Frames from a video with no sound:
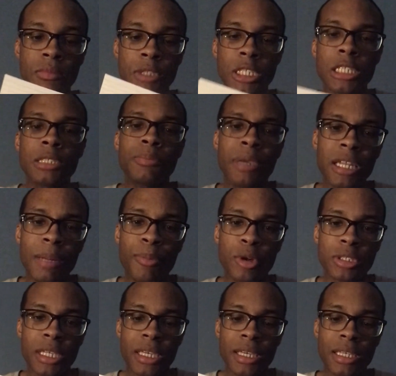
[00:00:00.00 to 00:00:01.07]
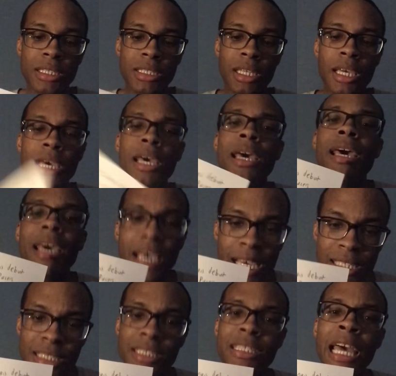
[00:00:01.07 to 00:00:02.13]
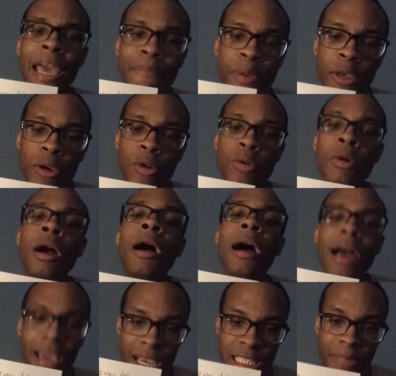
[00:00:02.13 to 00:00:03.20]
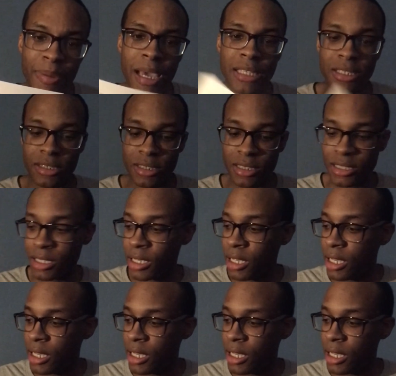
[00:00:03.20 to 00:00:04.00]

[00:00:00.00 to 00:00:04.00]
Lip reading: Speaking of Porzingis, it's his debut against the Pacers.